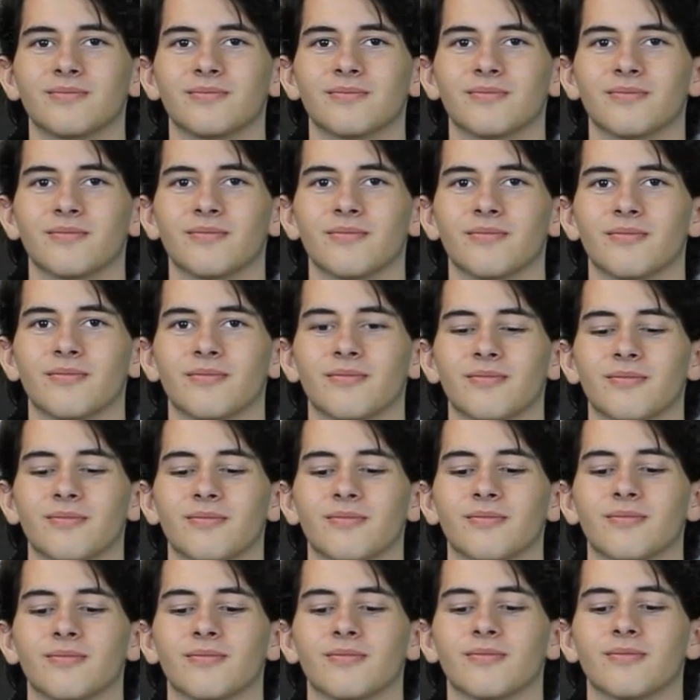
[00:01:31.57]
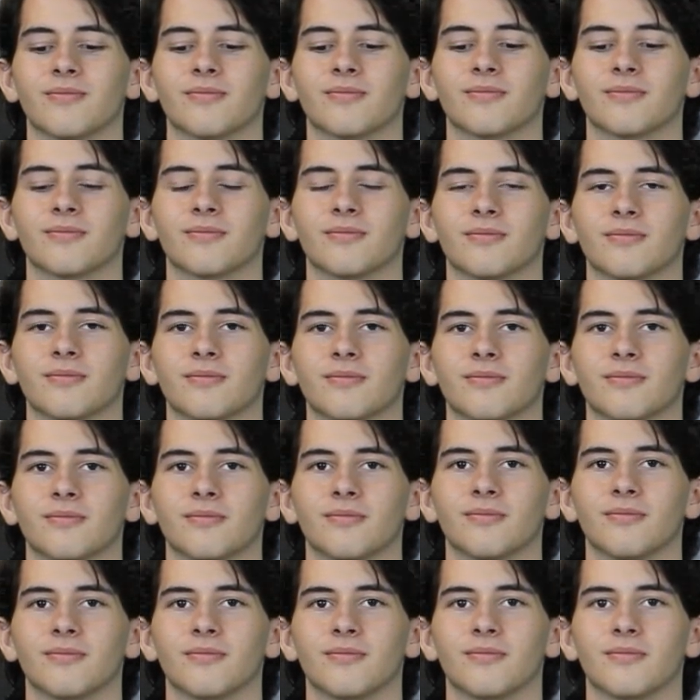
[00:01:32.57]

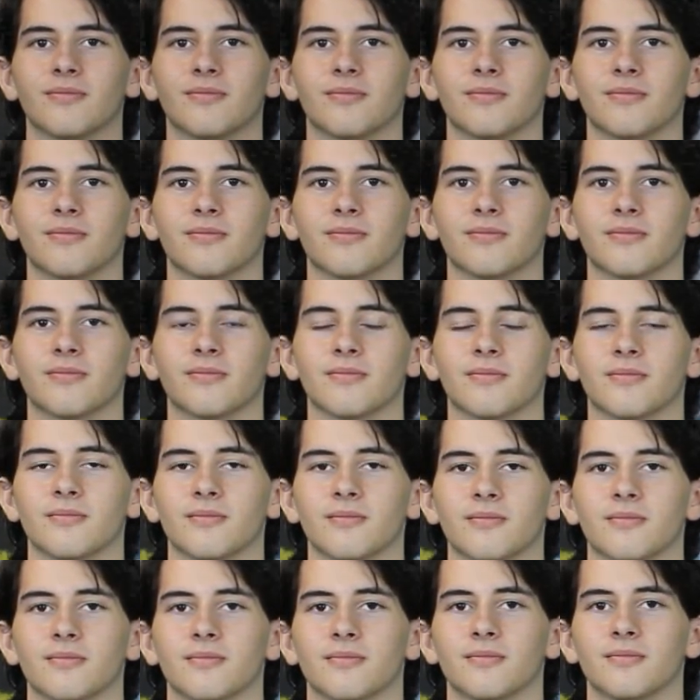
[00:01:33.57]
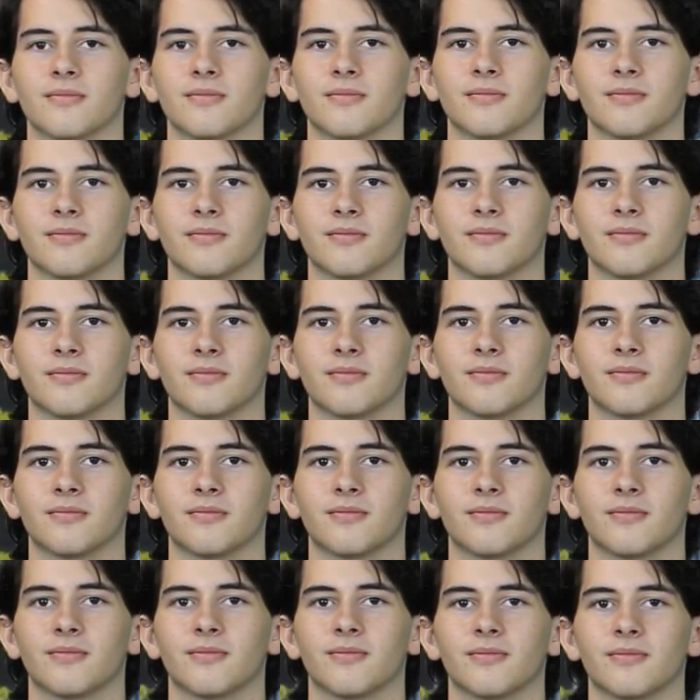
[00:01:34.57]

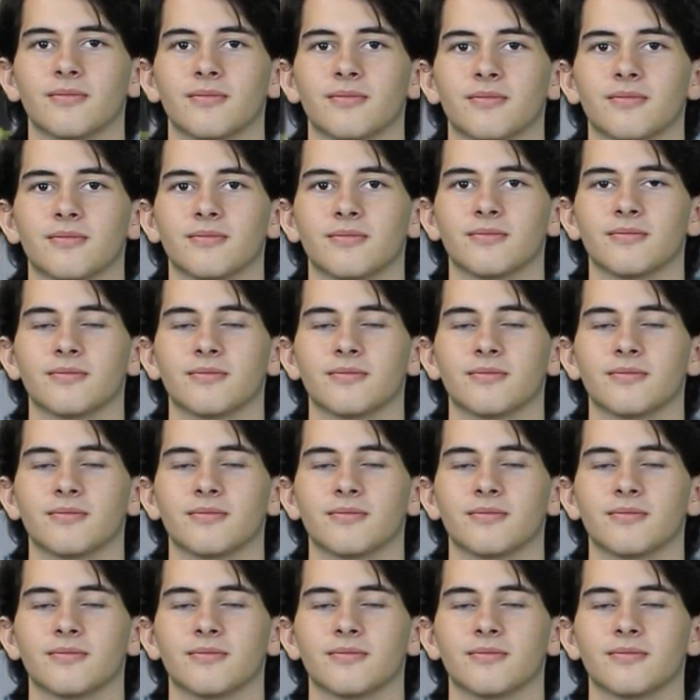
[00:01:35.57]
(silent)